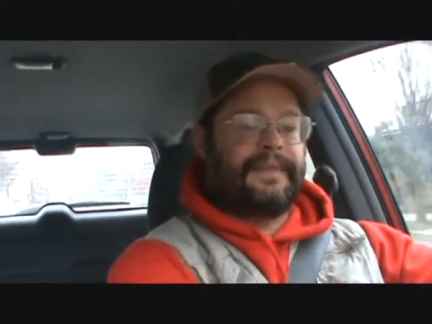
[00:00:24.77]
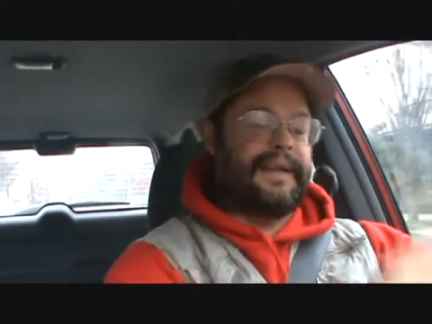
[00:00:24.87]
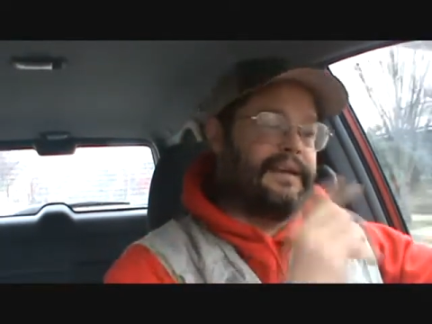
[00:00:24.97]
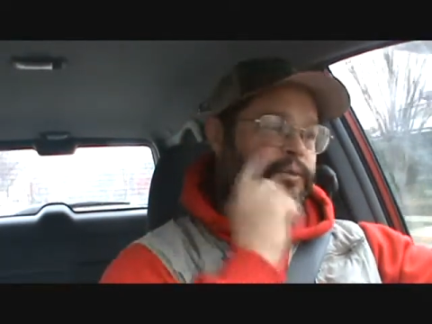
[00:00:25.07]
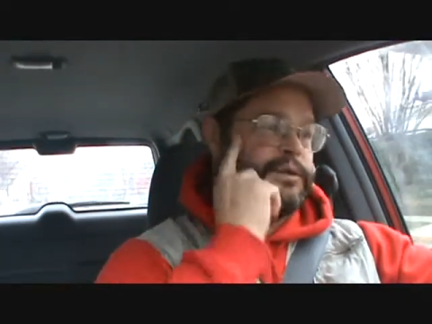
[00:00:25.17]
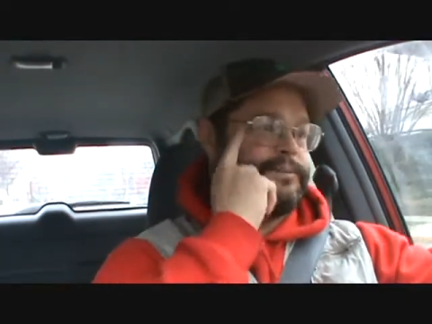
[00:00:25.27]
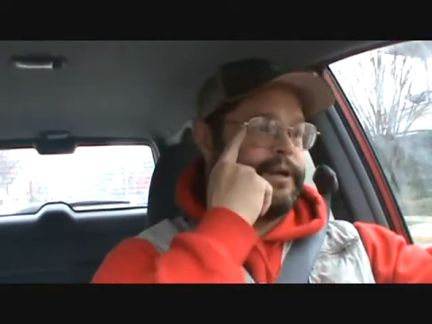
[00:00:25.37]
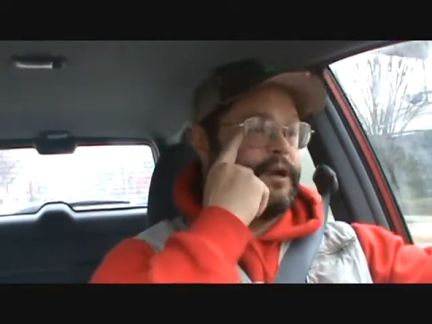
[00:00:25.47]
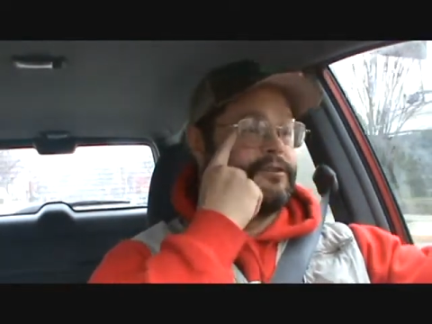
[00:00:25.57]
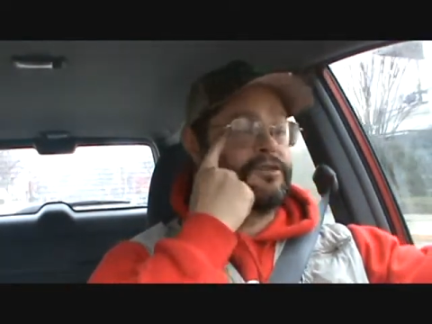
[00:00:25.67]
Yeah, it wants me
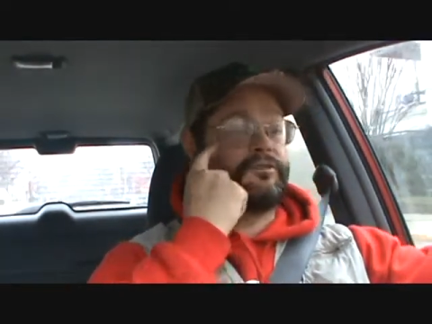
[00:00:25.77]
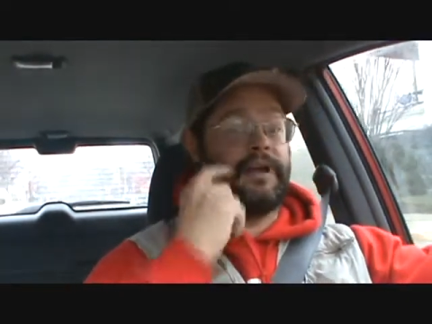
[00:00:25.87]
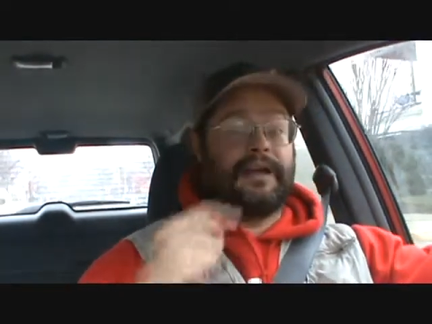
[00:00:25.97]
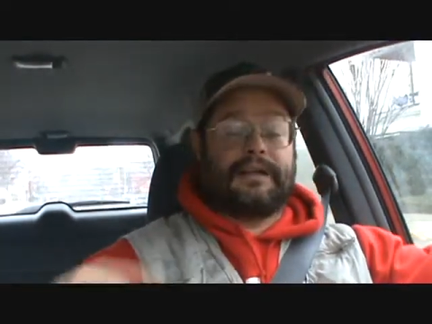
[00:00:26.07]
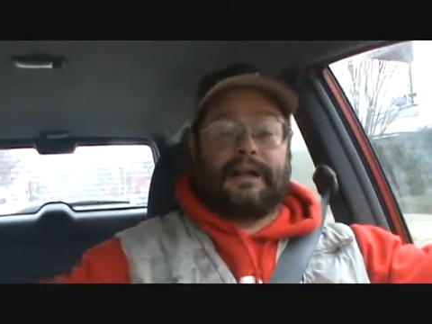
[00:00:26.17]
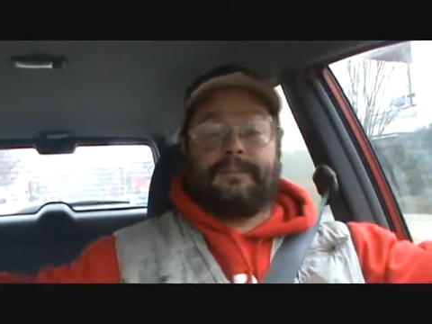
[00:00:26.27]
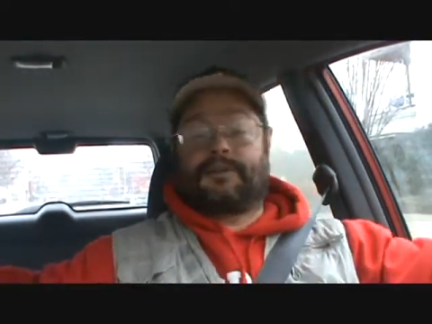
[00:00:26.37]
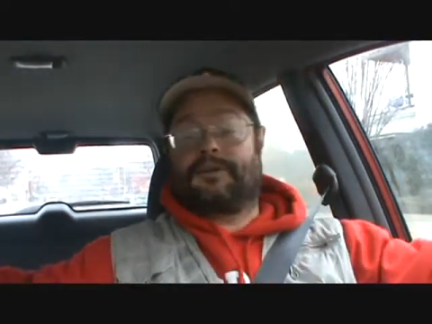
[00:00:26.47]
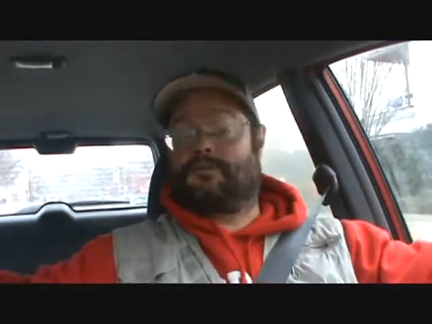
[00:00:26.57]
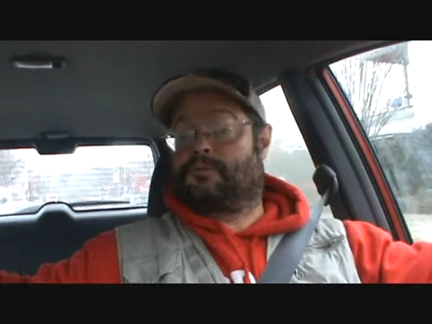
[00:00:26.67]
to go straight and I'm
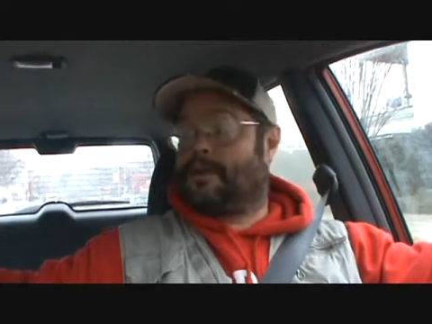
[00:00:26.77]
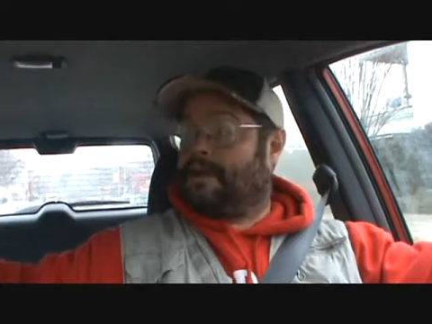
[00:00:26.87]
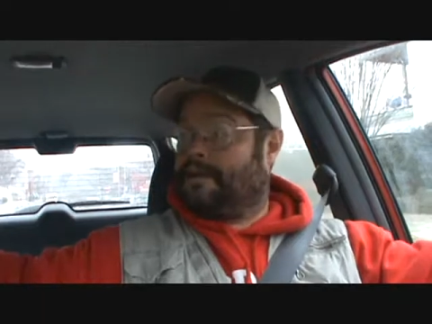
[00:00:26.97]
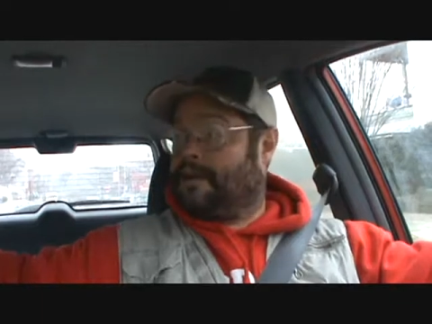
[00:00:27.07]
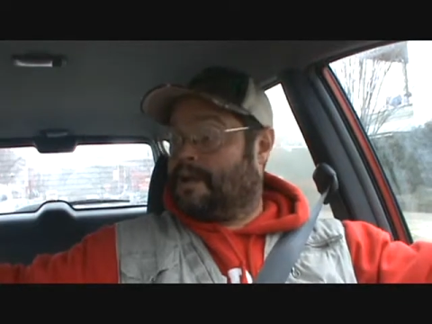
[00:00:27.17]
turning right.